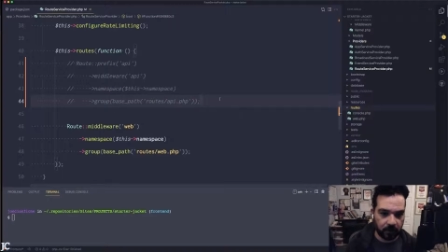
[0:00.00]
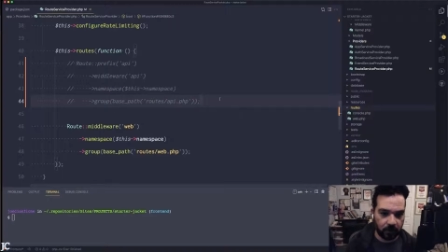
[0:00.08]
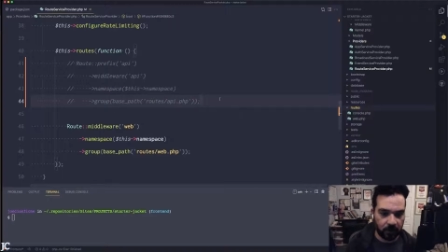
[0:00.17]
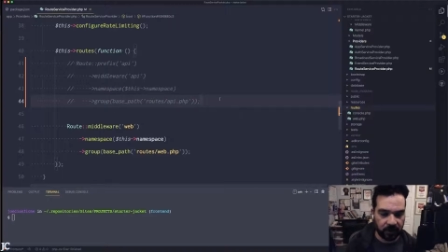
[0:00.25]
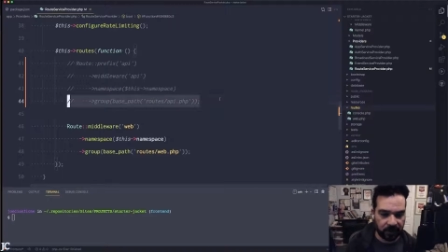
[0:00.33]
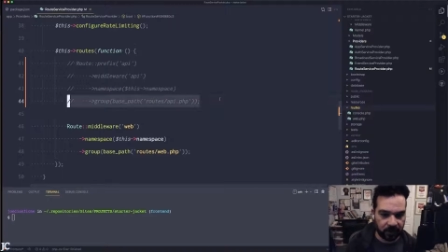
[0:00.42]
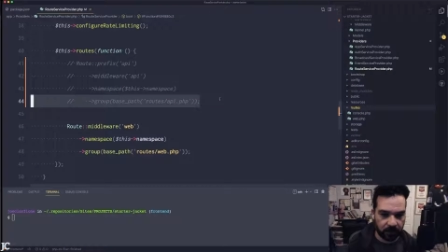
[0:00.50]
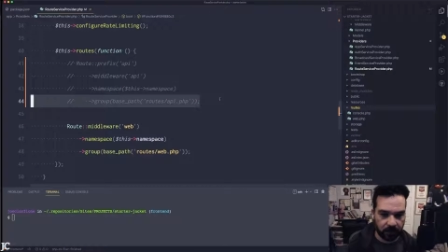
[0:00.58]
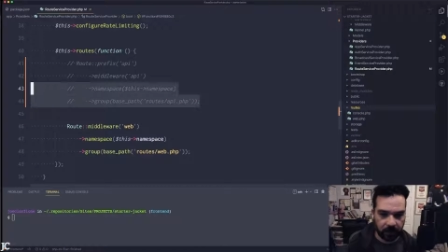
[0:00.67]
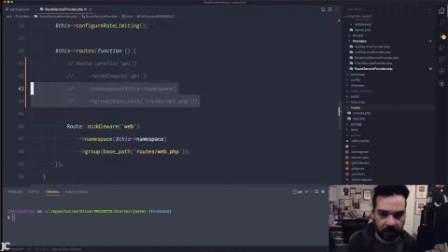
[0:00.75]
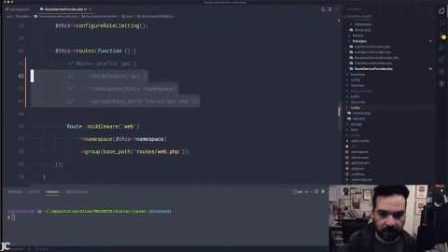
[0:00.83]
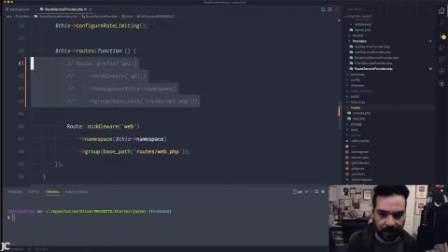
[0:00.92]
which
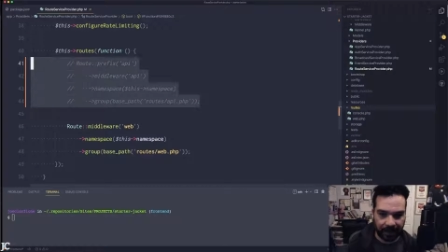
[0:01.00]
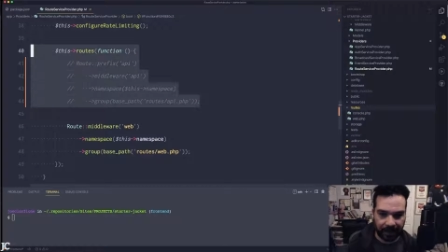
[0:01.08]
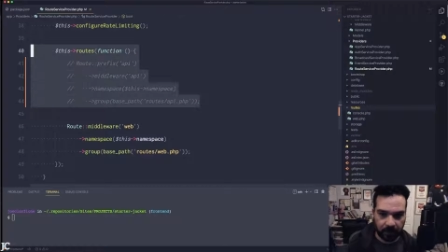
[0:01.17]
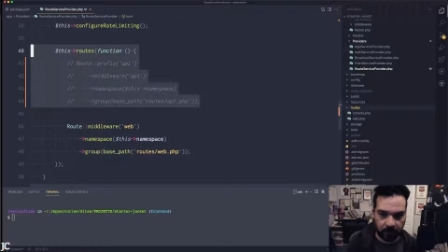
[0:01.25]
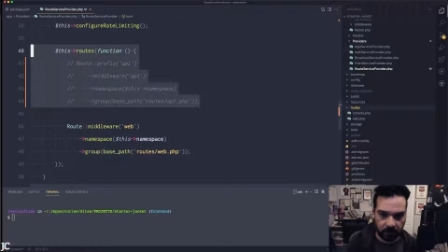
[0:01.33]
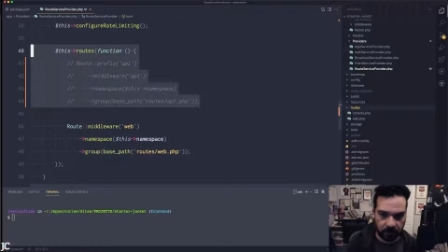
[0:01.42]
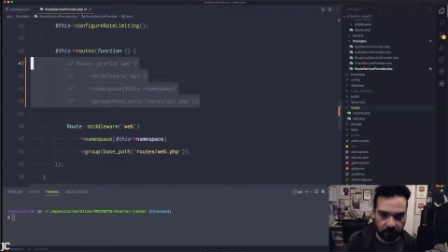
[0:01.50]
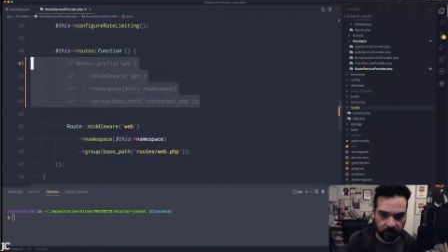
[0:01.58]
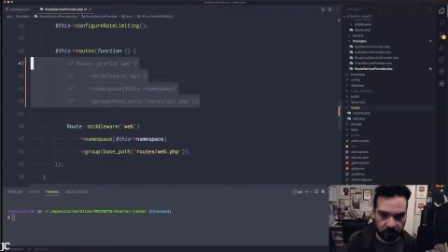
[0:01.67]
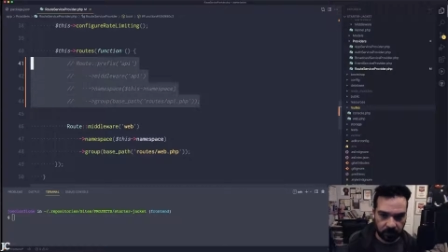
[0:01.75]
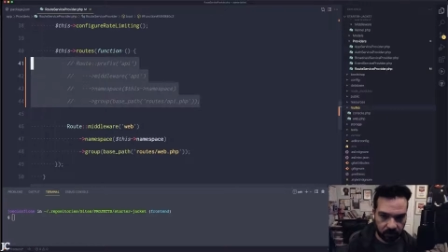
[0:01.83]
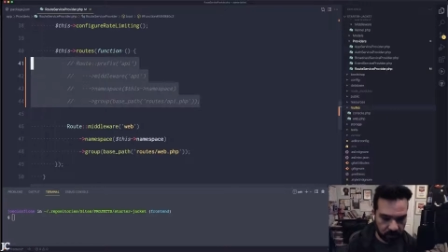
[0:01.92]
again, I don't
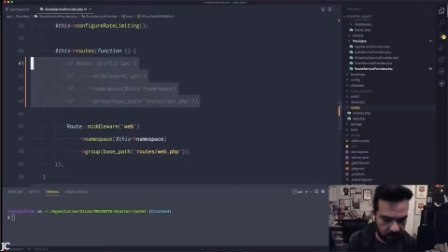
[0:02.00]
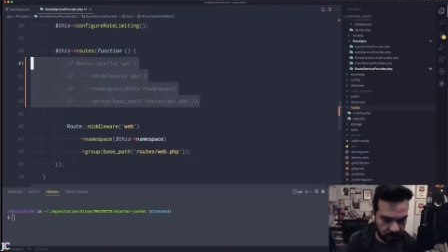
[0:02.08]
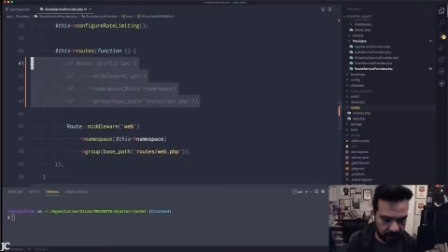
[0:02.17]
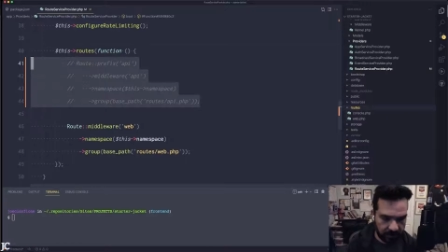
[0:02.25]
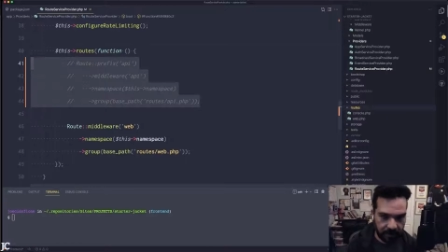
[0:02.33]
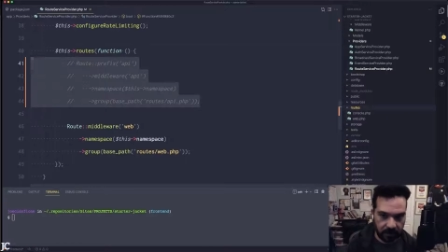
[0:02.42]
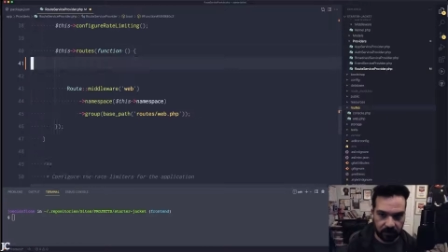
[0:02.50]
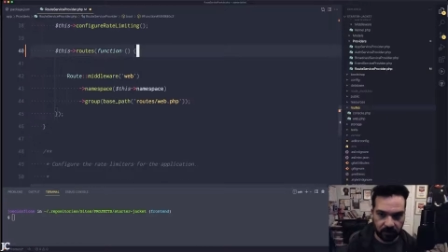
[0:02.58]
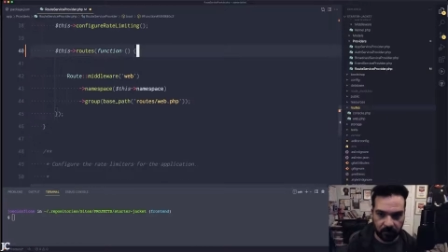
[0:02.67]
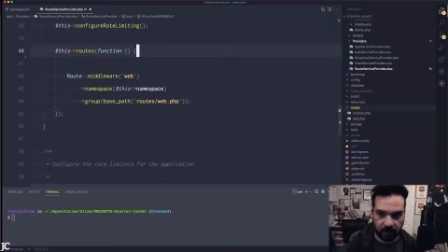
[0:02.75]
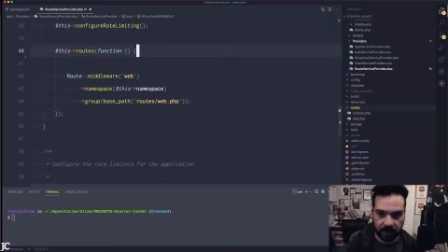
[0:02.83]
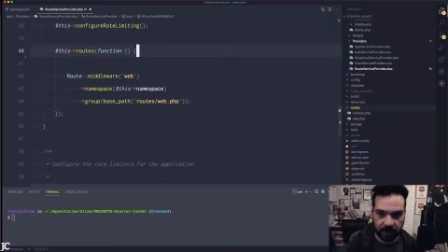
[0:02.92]
usually tend to
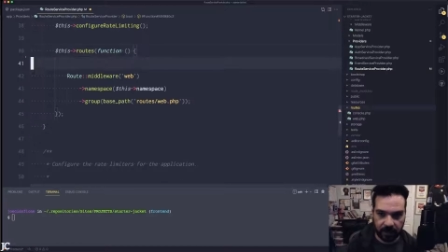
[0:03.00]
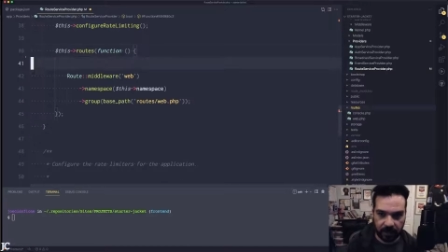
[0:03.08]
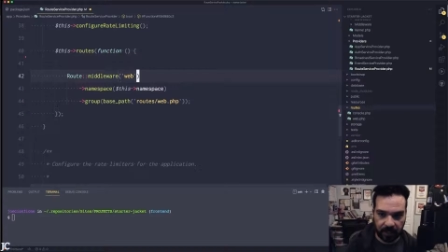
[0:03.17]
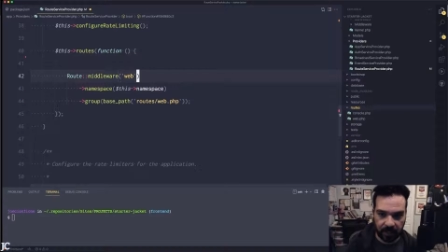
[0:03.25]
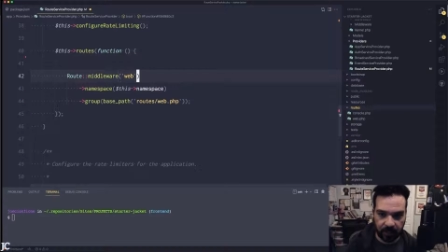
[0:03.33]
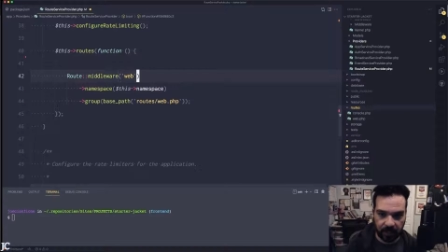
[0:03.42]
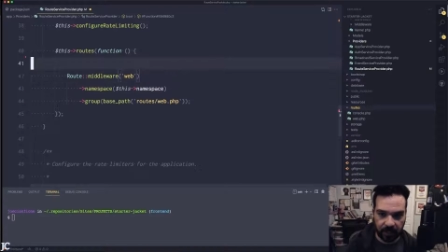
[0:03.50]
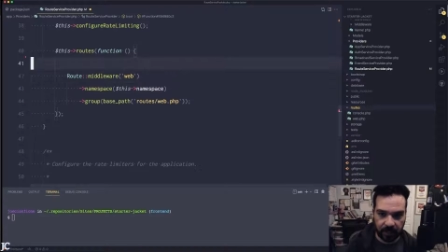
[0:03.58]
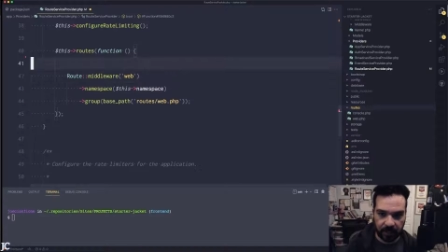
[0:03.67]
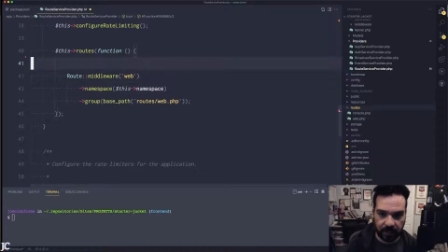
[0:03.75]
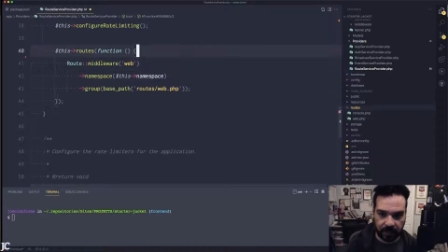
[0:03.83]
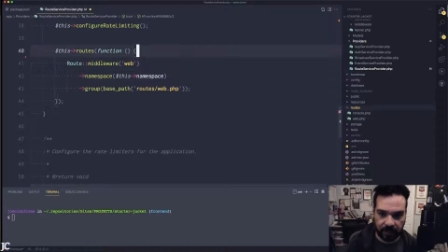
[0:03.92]
write
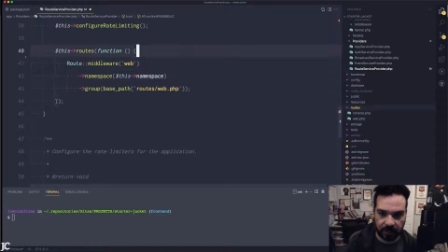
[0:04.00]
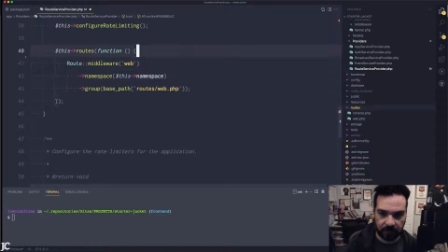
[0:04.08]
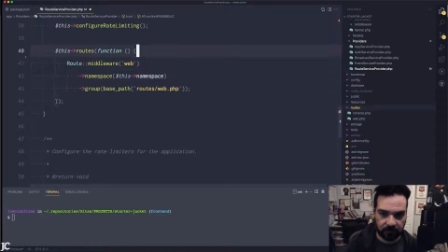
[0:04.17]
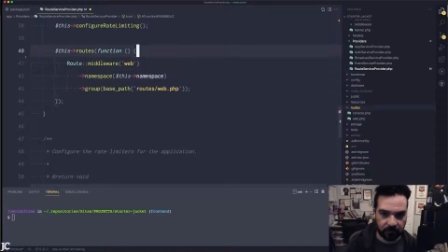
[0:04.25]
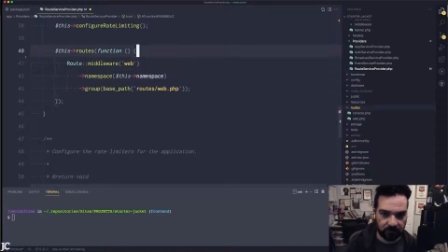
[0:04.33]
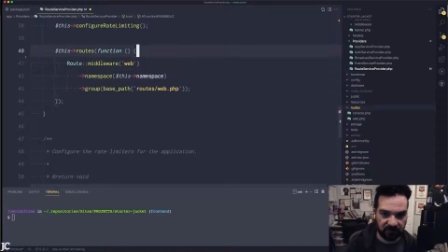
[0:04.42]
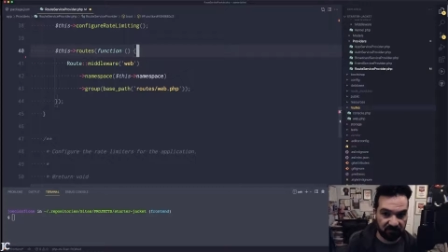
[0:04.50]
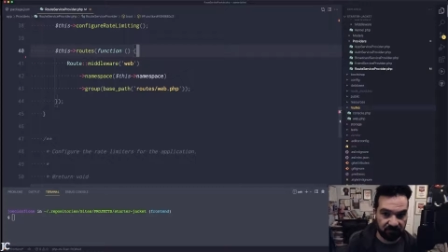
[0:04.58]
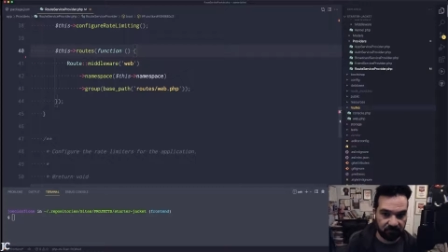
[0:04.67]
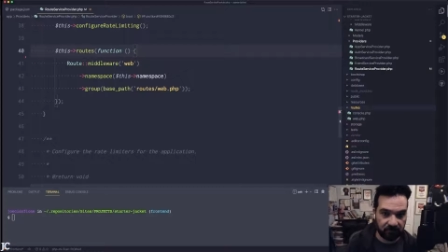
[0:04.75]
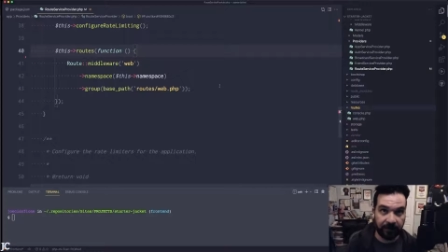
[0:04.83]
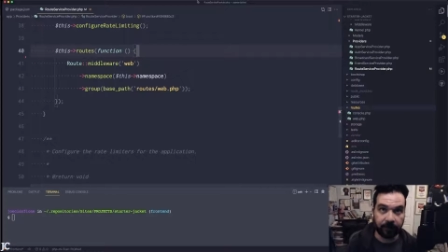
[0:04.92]
APIs
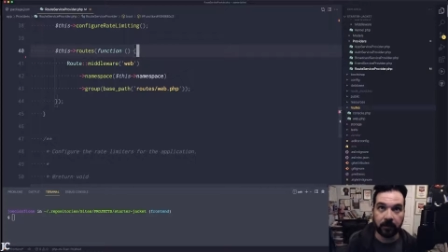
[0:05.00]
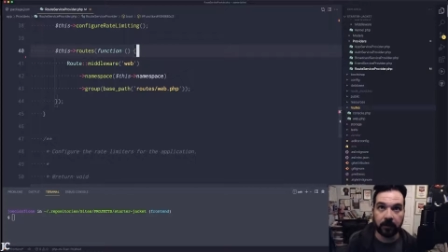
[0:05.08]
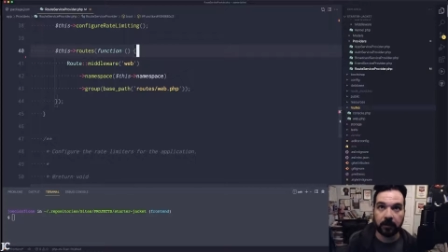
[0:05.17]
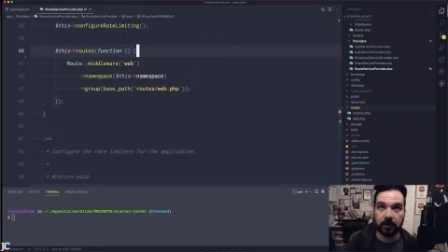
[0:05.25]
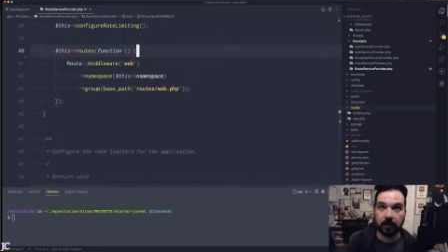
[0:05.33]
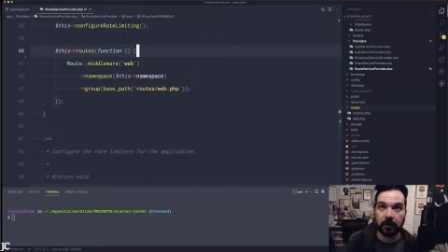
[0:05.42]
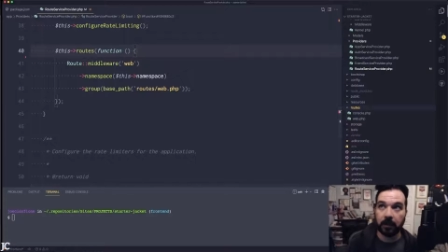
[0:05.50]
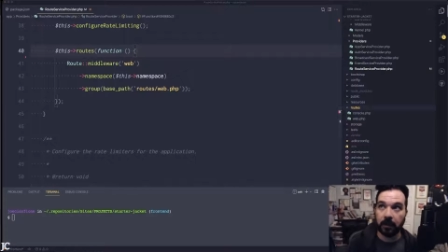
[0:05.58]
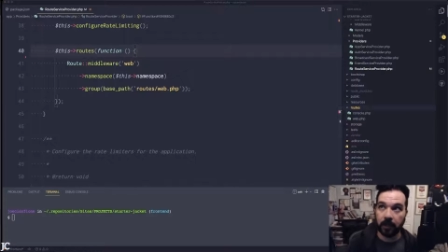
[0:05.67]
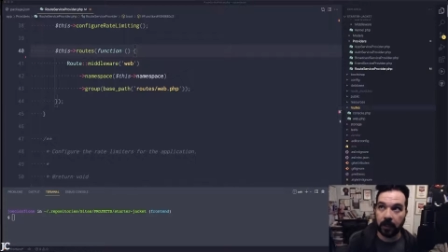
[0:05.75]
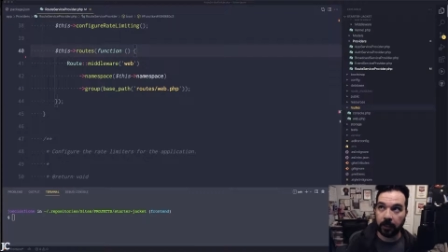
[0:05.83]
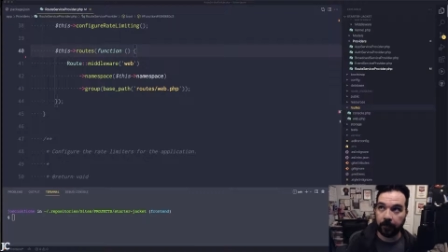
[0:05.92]
ever.
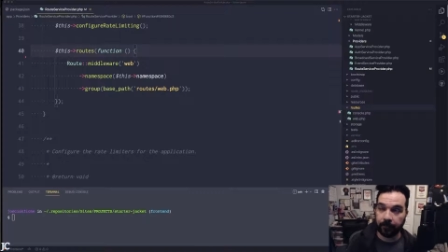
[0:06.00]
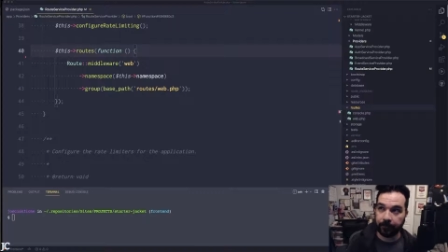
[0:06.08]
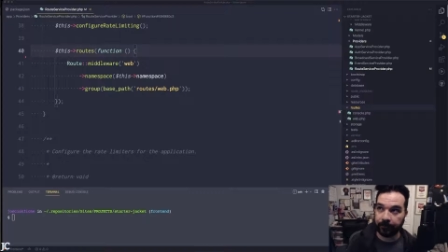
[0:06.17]
Not